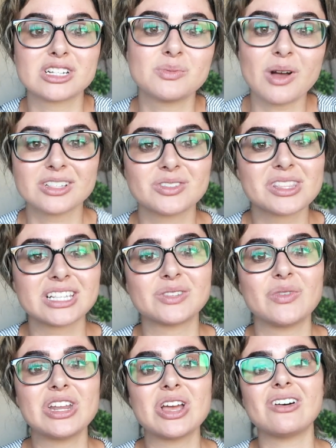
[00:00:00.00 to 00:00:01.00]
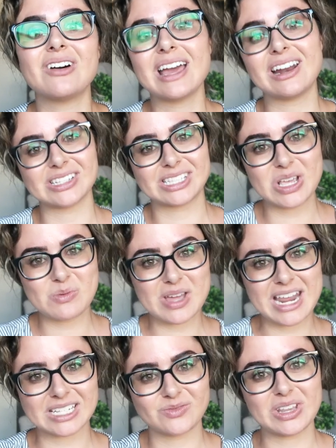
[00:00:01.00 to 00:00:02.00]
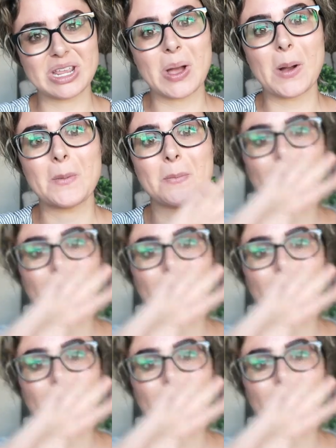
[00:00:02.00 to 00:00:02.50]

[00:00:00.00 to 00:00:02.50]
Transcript: for sponsoring this video and I'll see you in my next video.